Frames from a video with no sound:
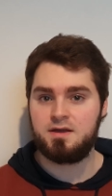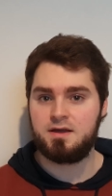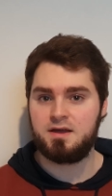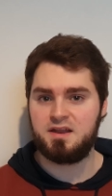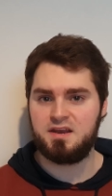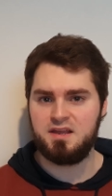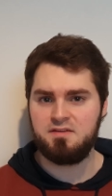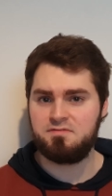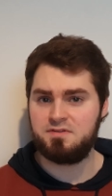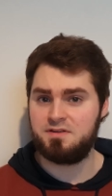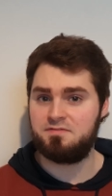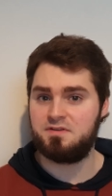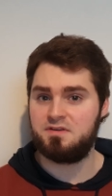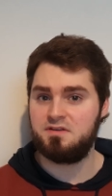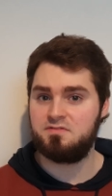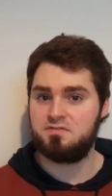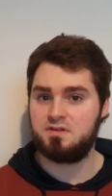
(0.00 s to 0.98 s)
And even if
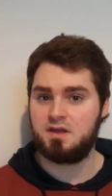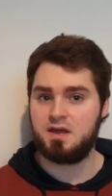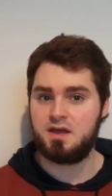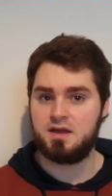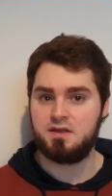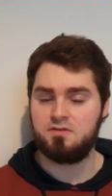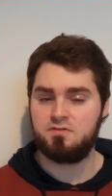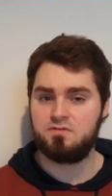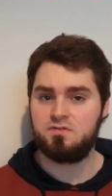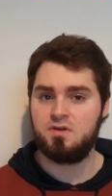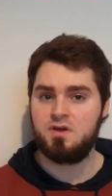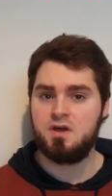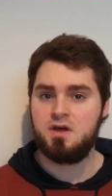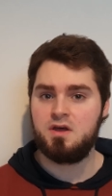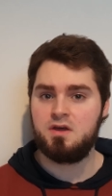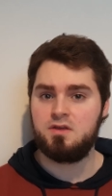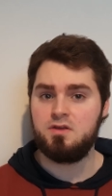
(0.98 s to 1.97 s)
it is the case,
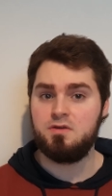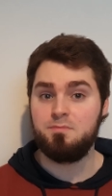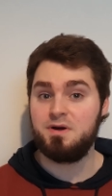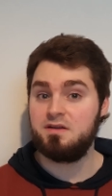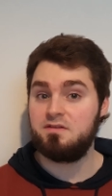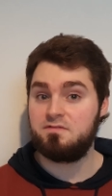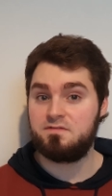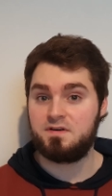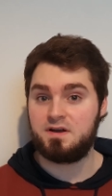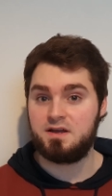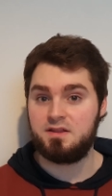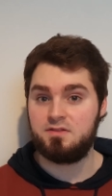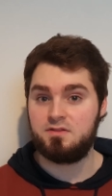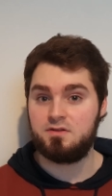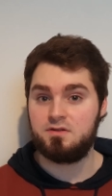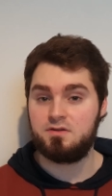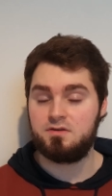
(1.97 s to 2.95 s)
you might
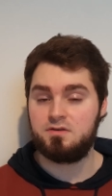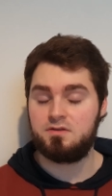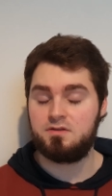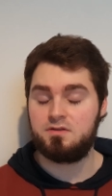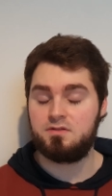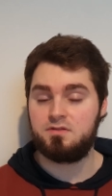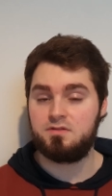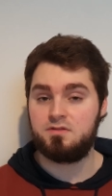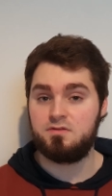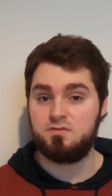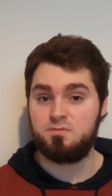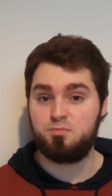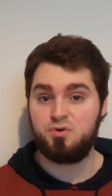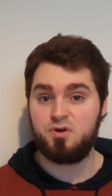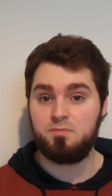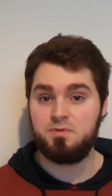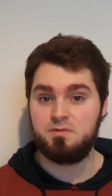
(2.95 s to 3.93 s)
find that there's
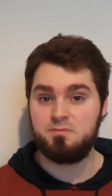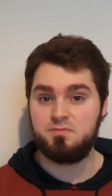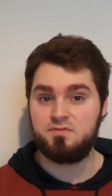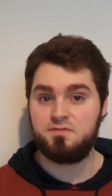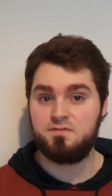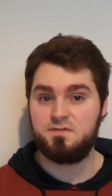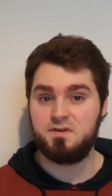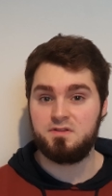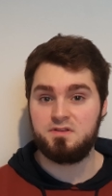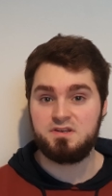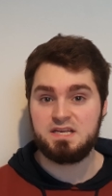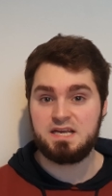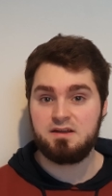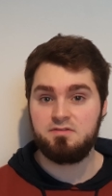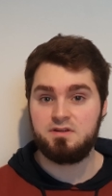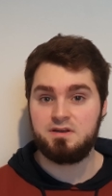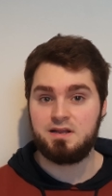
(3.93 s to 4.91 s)
problems further
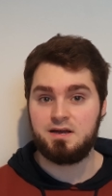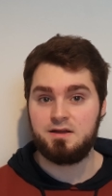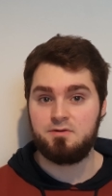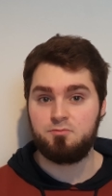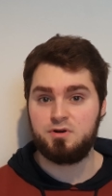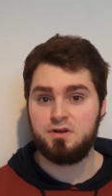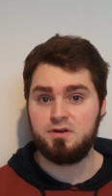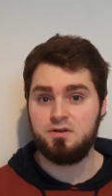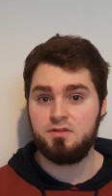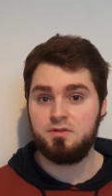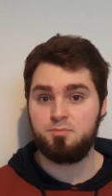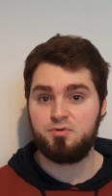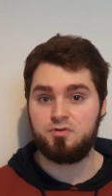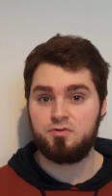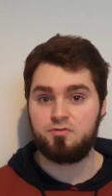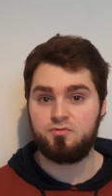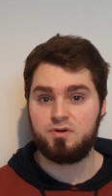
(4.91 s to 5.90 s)
down the line when another
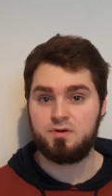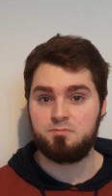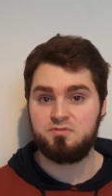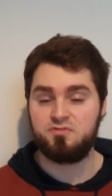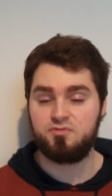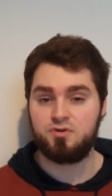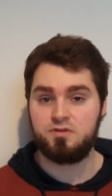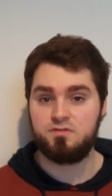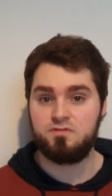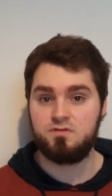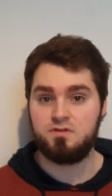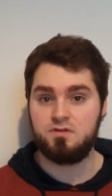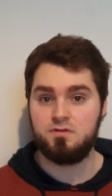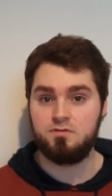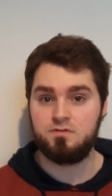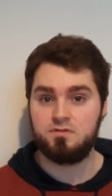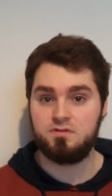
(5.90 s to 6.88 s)
program tries to
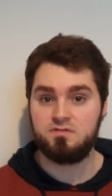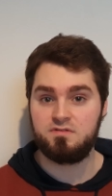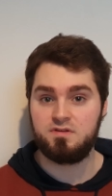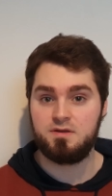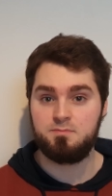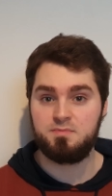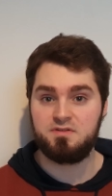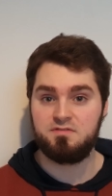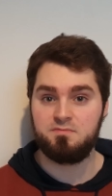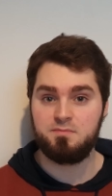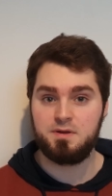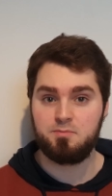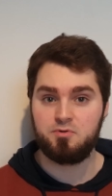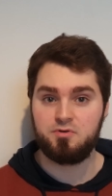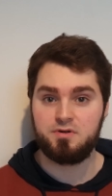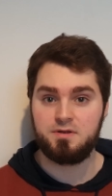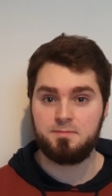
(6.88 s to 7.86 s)
use the same bit of
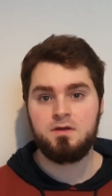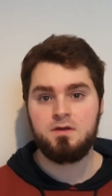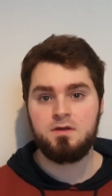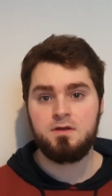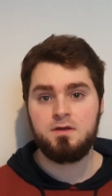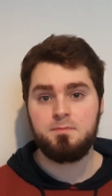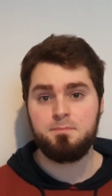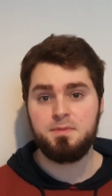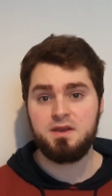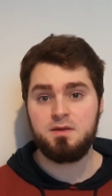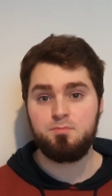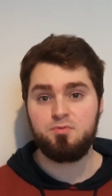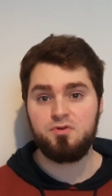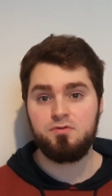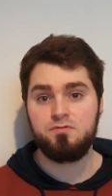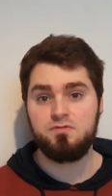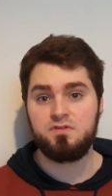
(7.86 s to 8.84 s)
memory. Many
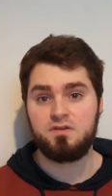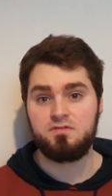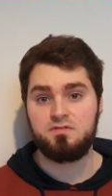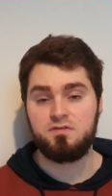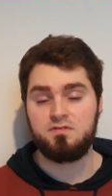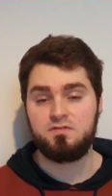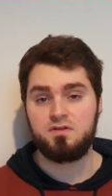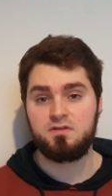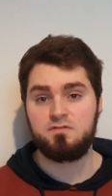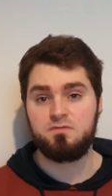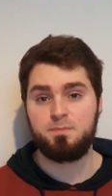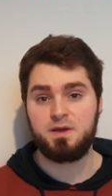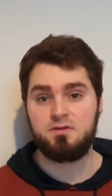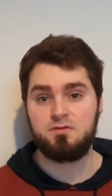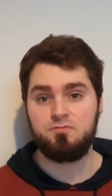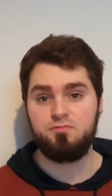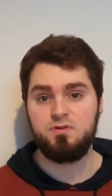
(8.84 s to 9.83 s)
processes
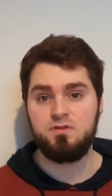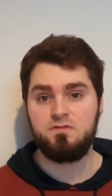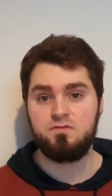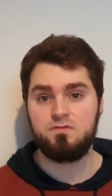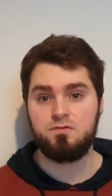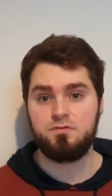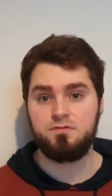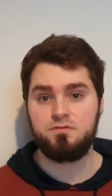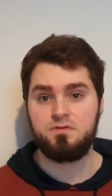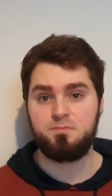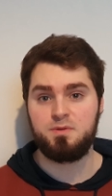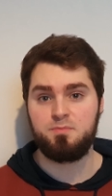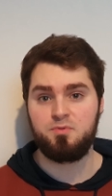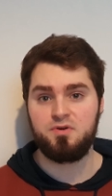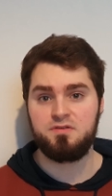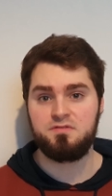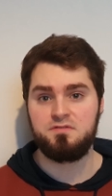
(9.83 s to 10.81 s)
expect a resource to be
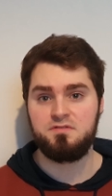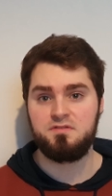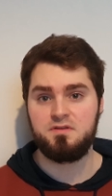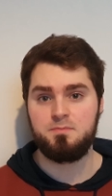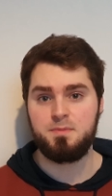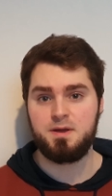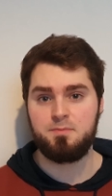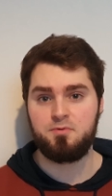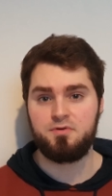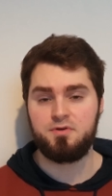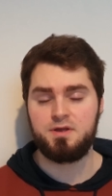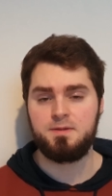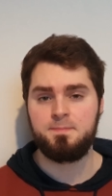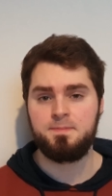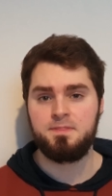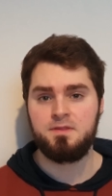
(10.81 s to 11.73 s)
present in memory.